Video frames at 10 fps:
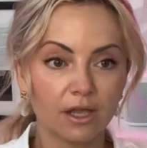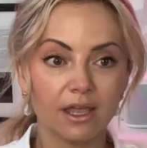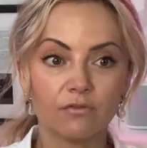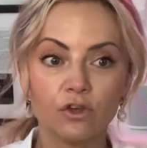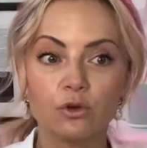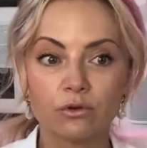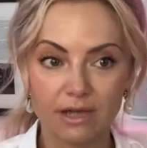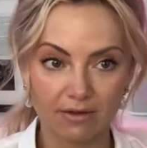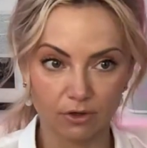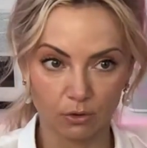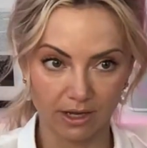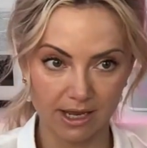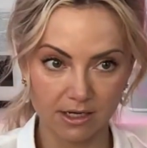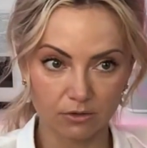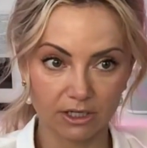If you don't have an
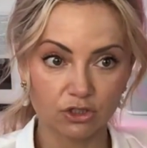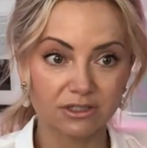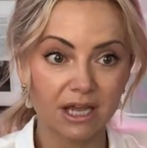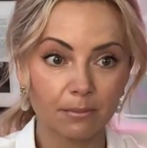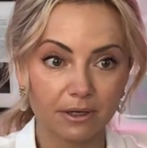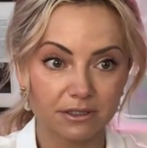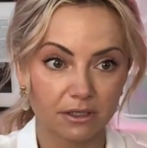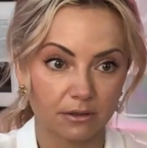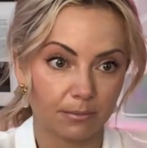organic reach, the ten bucks is going